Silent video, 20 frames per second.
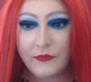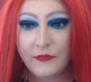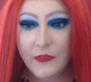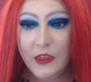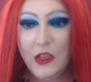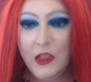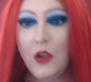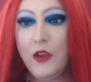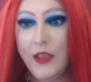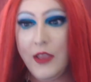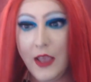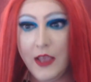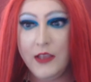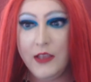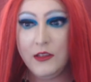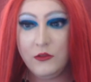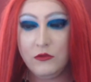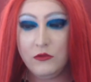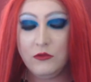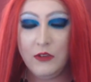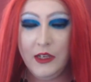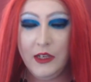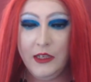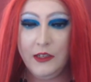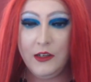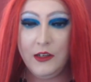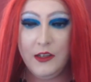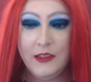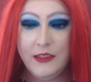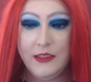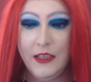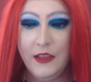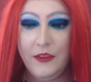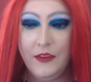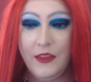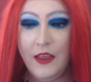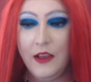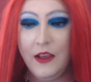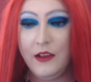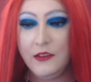no, yeah, it's really nice out
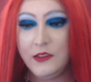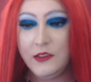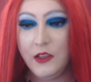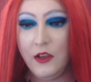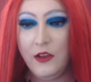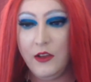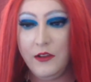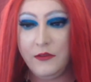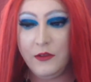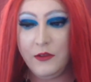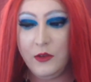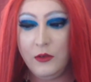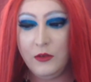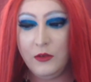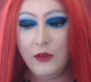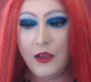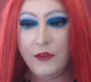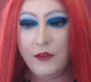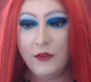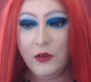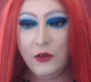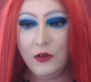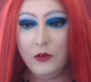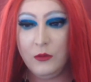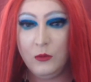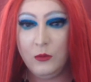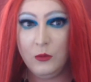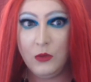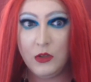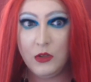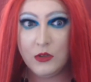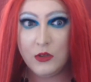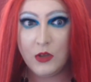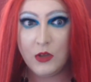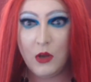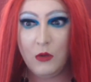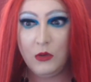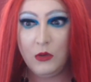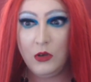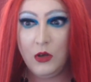there. So if you ever want to
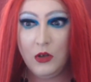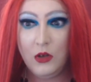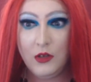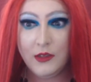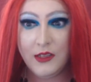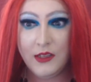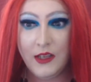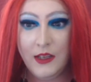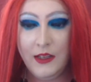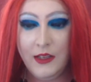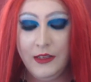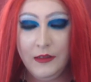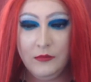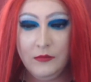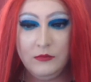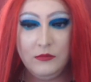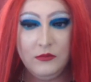go on holiday,